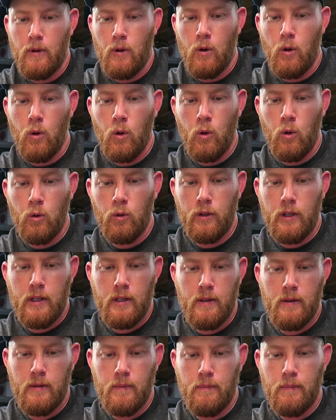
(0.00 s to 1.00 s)
hold
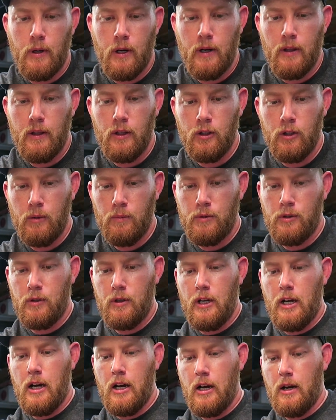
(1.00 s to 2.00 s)
part of the loop. So
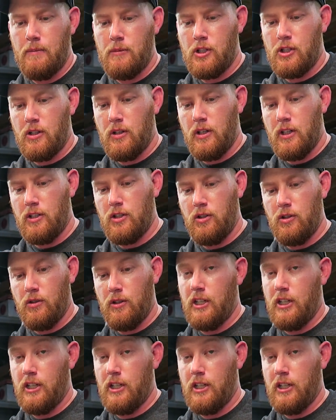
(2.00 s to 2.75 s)
now I'm just going to,